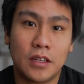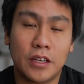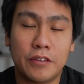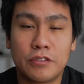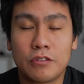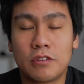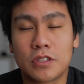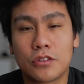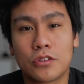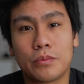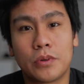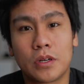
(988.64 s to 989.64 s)
If you want to
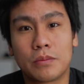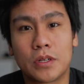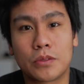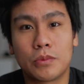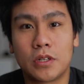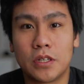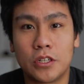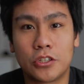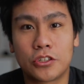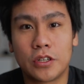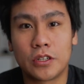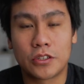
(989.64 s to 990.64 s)
support my small little
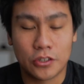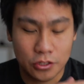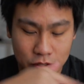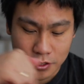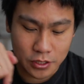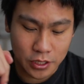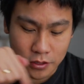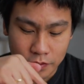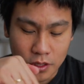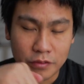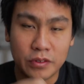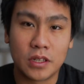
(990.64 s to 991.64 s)
channel, just check
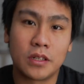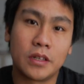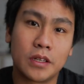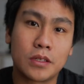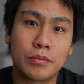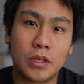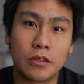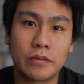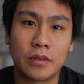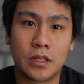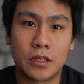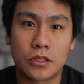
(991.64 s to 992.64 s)
the affiliate links below in
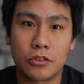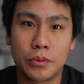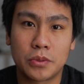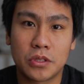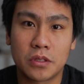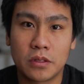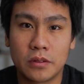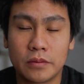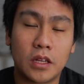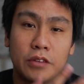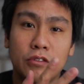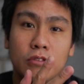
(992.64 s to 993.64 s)
the description.
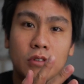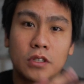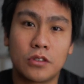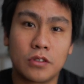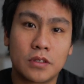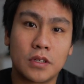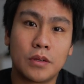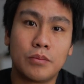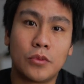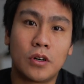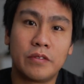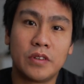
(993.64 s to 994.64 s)
And if you want to see
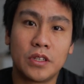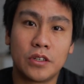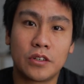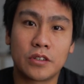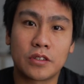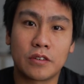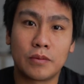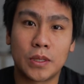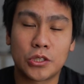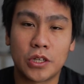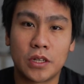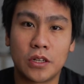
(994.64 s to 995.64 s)
more videos of my
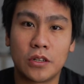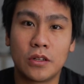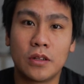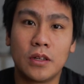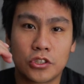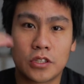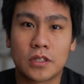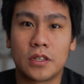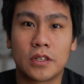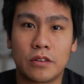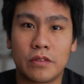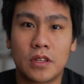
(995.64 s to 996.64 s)
channel, just
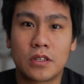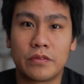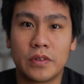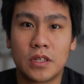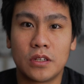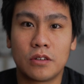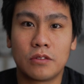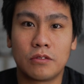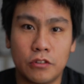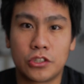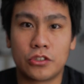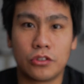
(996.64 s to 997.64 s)
click on this video,
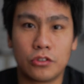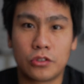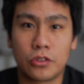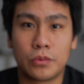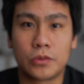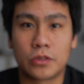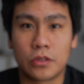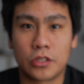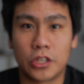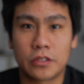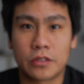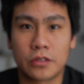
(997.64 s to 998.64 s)
which YouTube
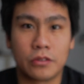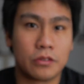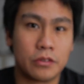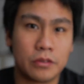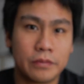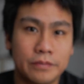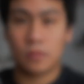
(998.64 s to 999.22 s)
suggests to you.